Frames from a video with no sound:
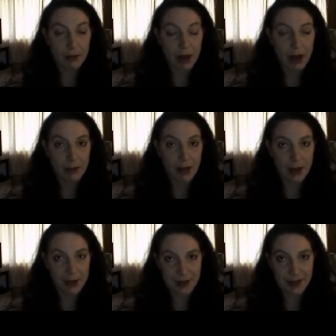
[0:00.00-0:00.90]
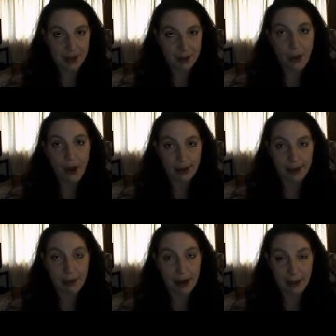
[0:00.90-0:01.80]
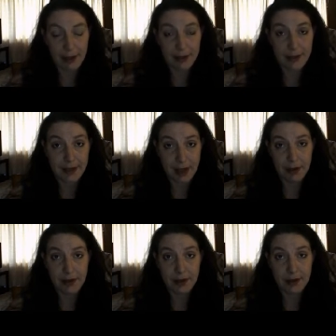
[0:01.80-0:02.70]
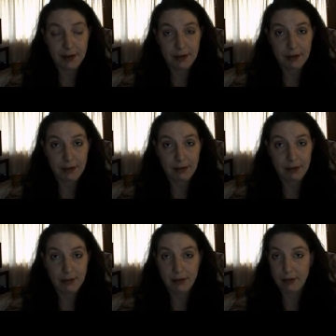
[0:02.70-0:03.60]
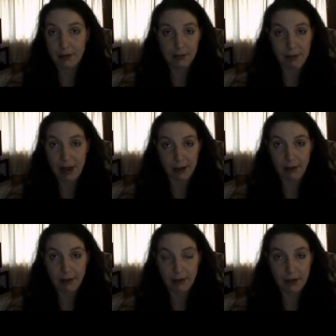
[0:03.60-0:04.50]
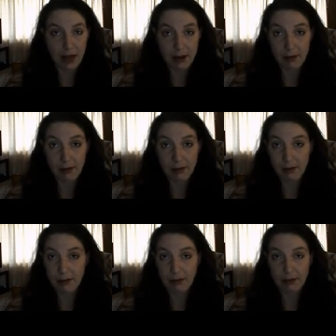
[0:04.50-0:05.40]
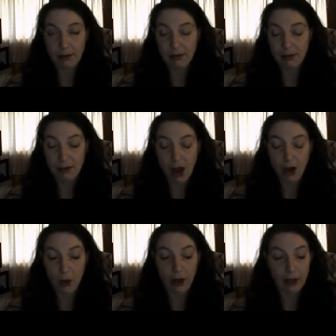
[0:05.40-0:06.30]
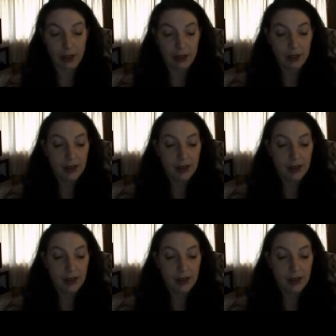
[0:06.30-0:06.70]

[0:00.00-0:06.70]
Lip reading: Bottom line is that quality writing sells better than not quality.